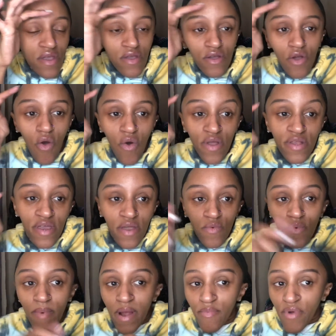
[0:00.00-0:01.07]
going in
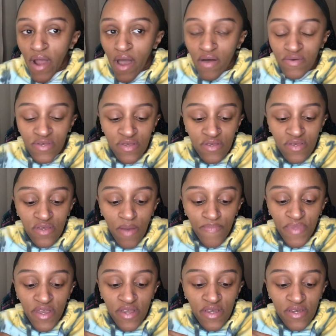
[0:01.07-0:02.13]
with my brows and
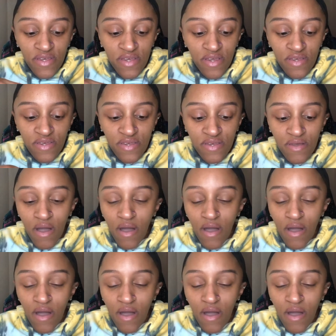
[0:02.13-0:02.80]
something isn't,